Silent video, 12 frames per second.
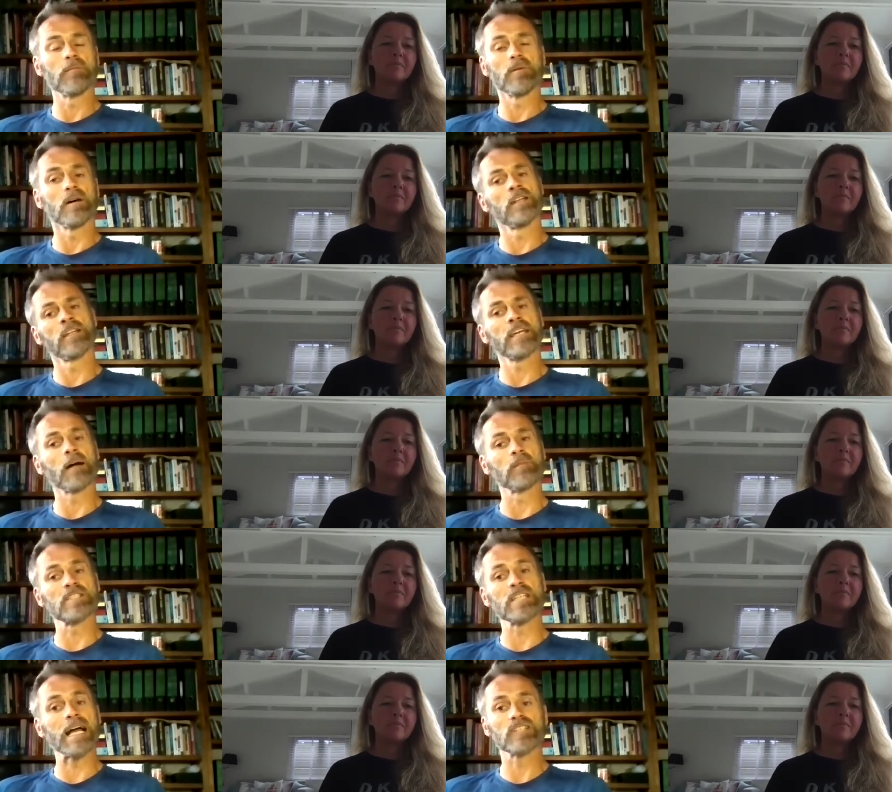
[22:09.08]
Speaker 1: an income
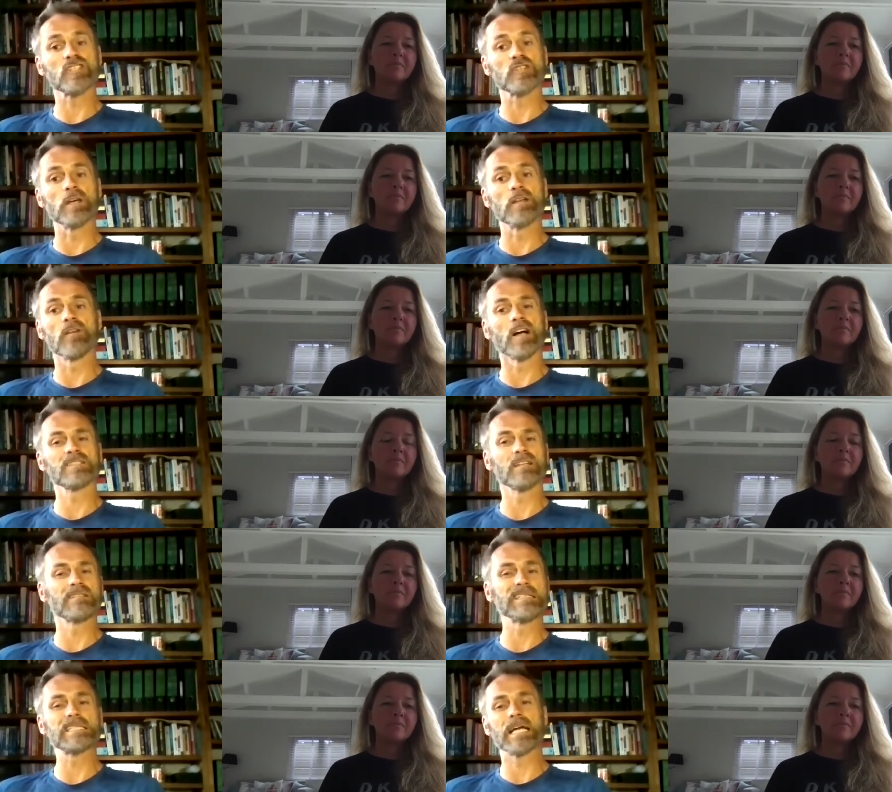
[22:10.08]
attached to it that I
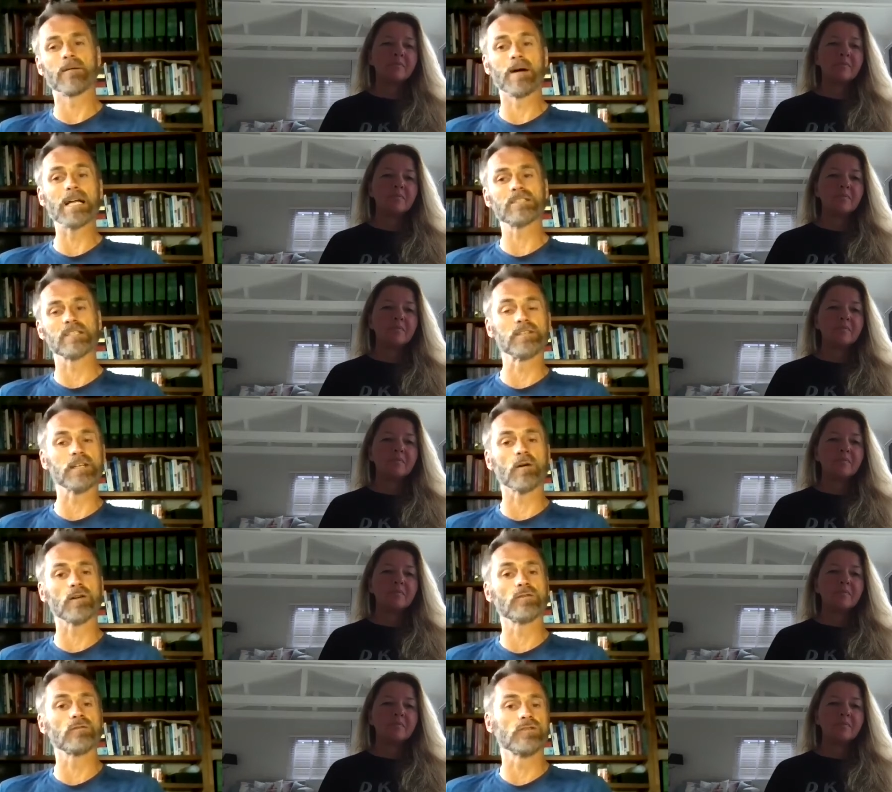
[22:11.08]
suddenly say, "Oh, actually, you know, I
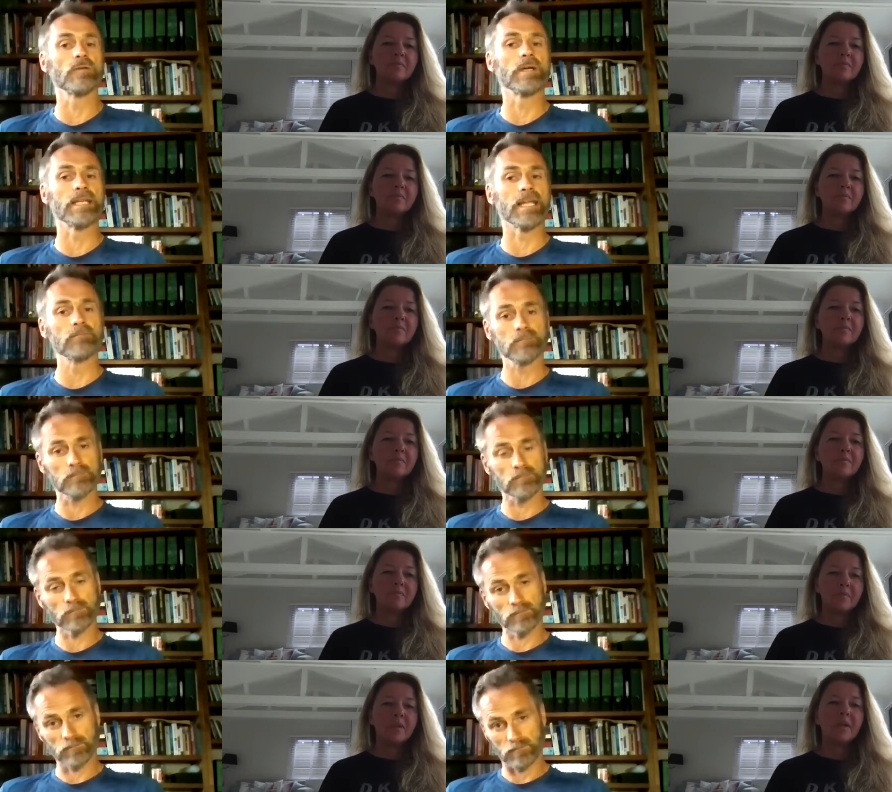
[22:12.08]
could do it now."
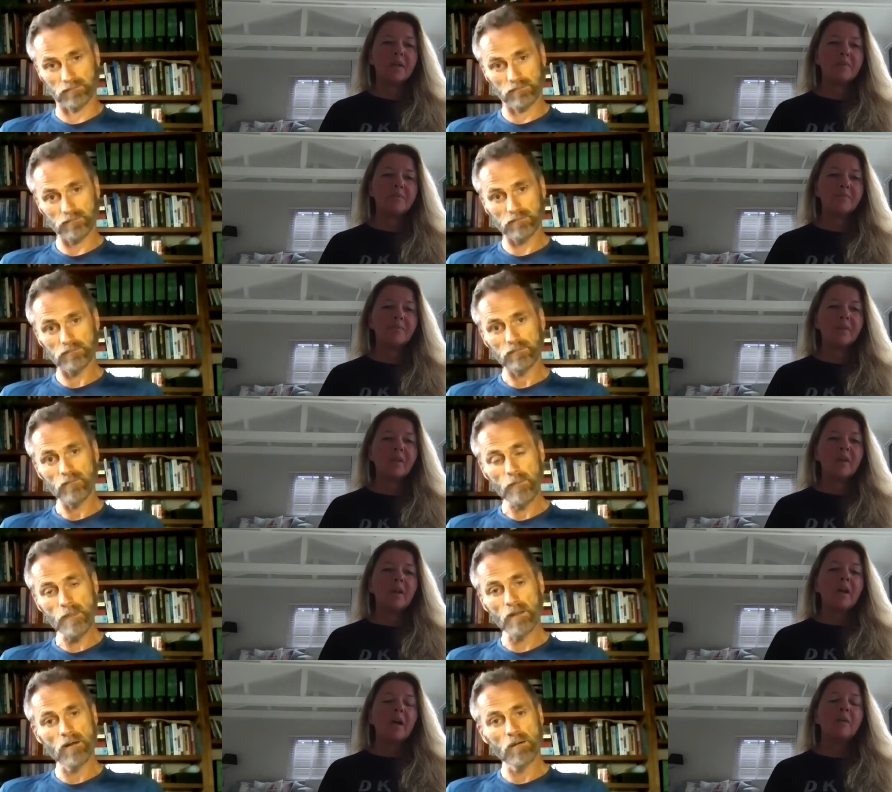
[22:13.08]
Yeah.
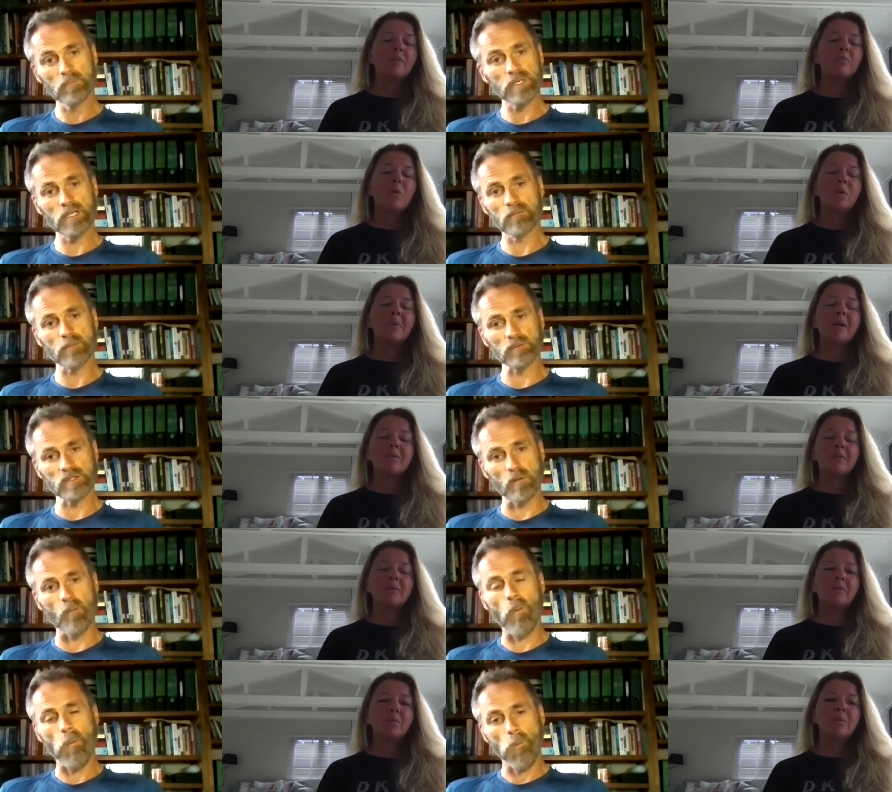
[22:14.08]
And what about
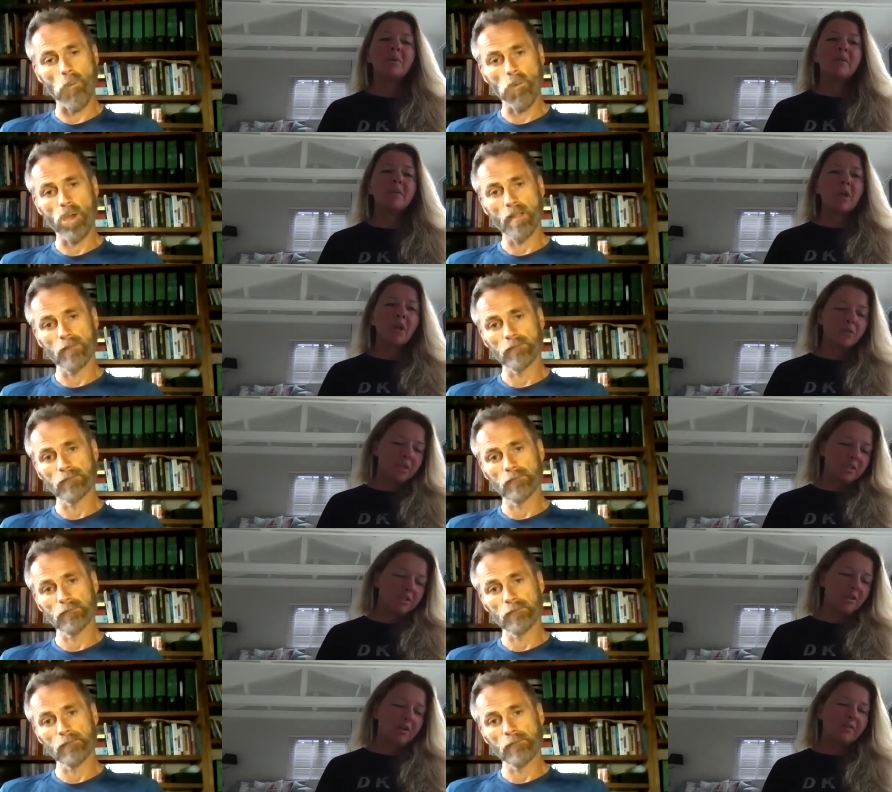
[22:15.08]
what
Speaker 2: about the coaching
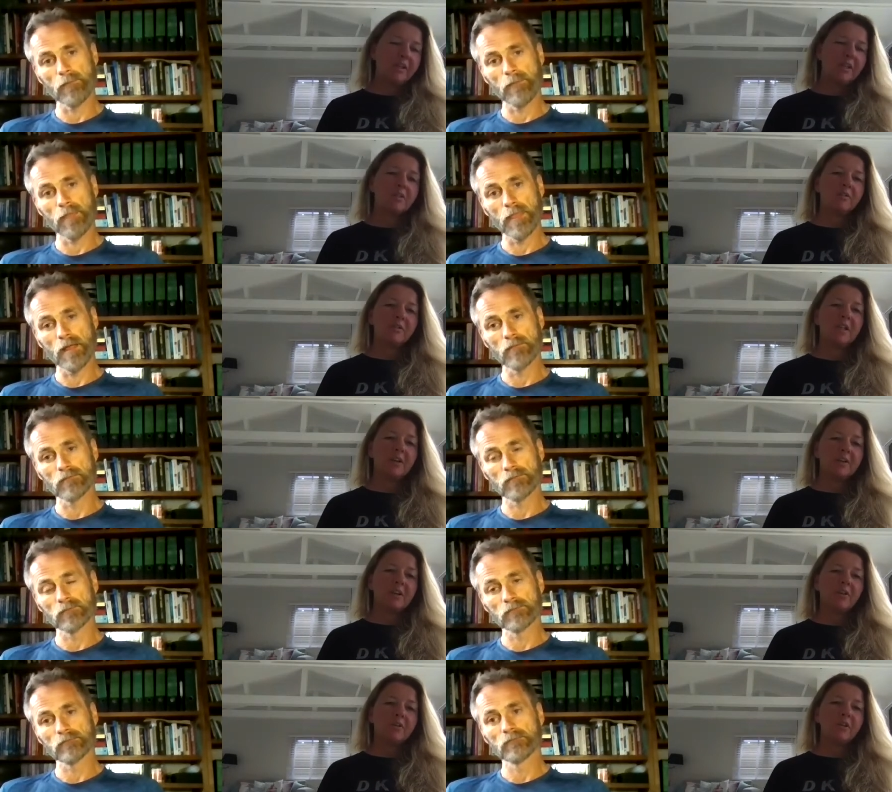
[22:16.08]
side of it? Because obviously, I
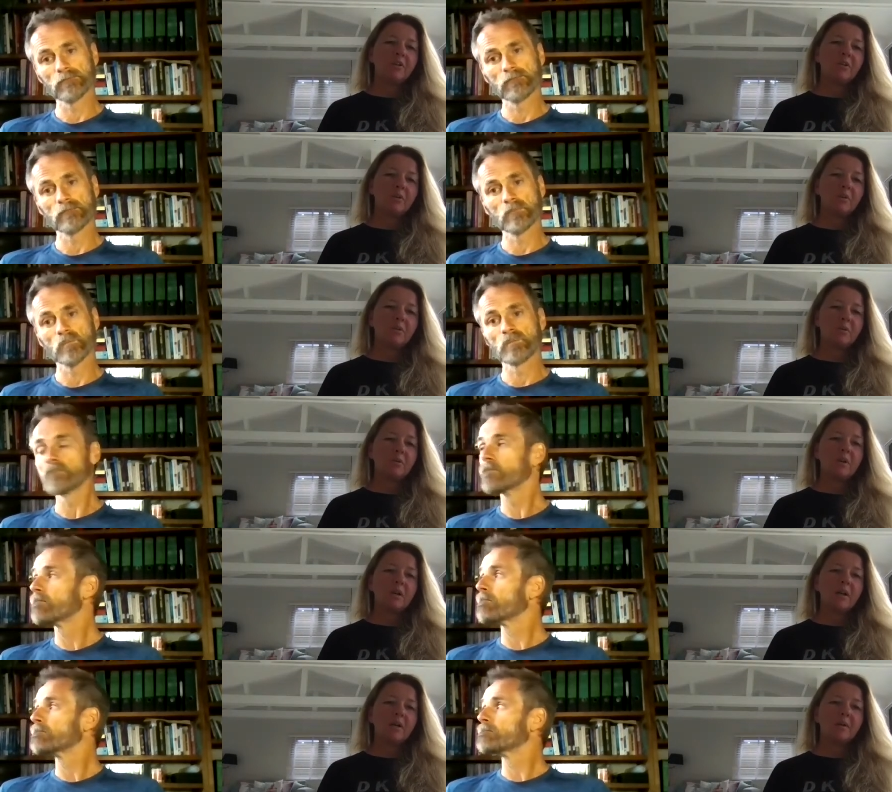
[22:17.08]
know that you're
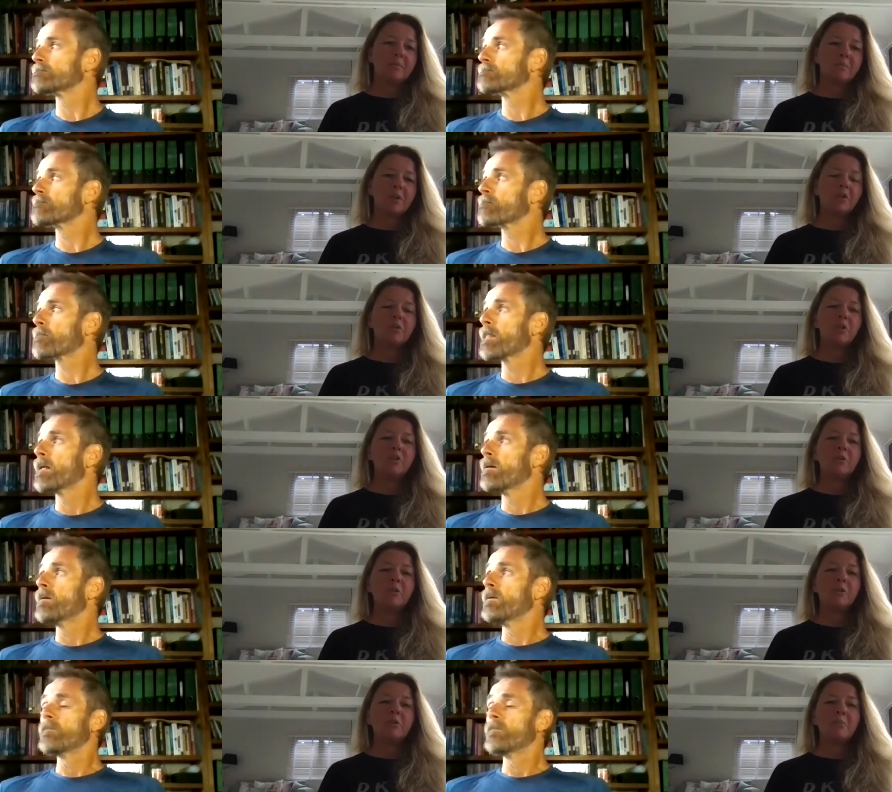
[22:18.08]
because um, you're you do,
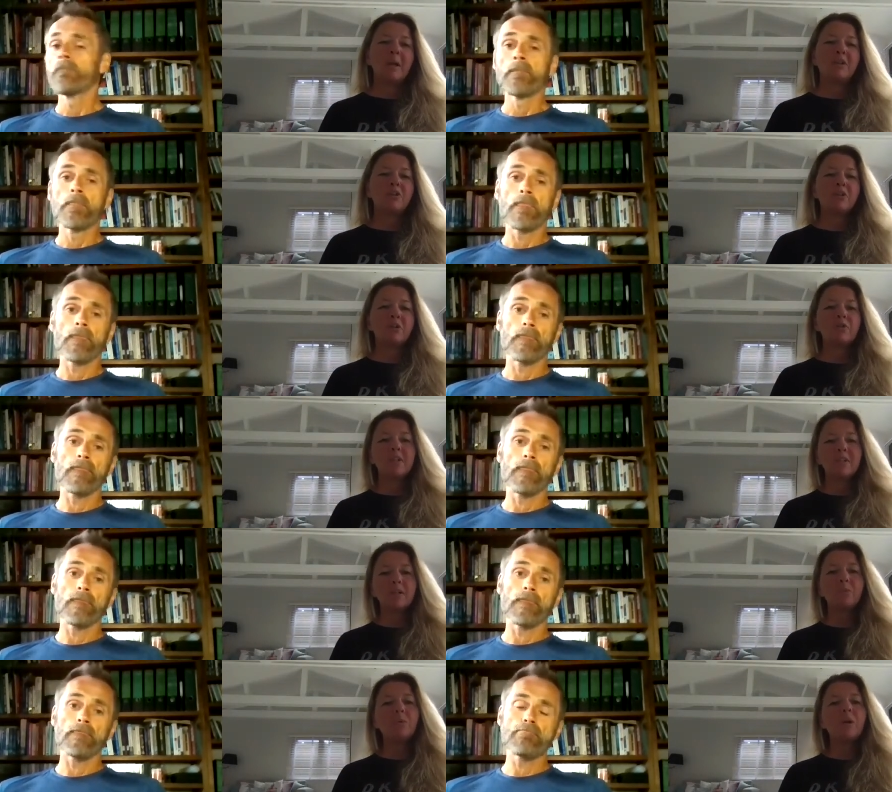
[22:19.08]
you're mentoring already
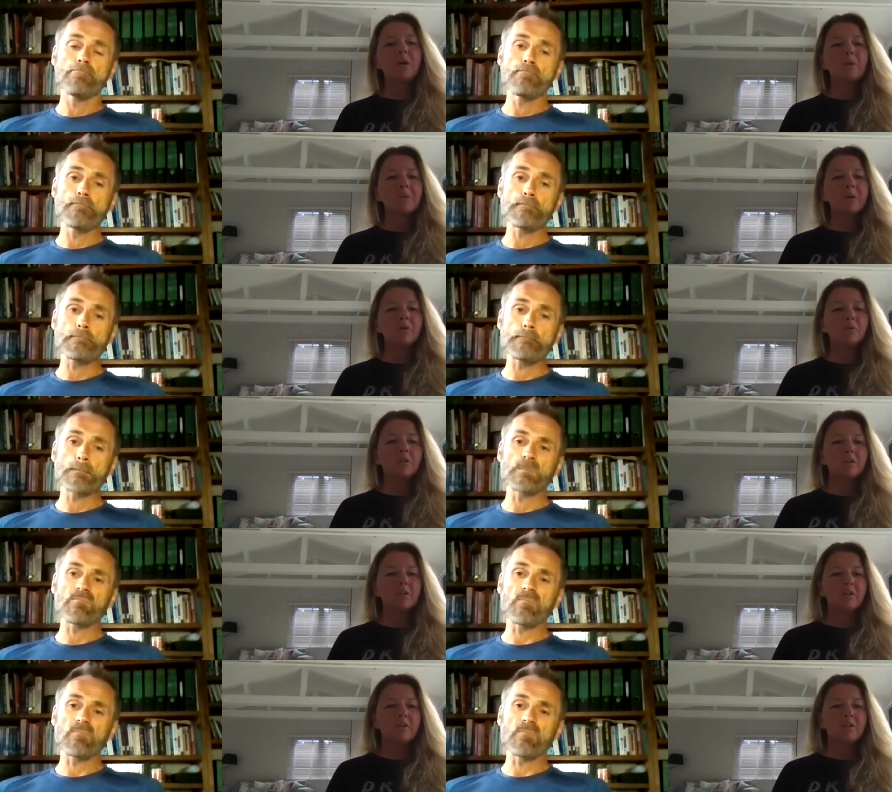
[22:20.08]
at work, but I also know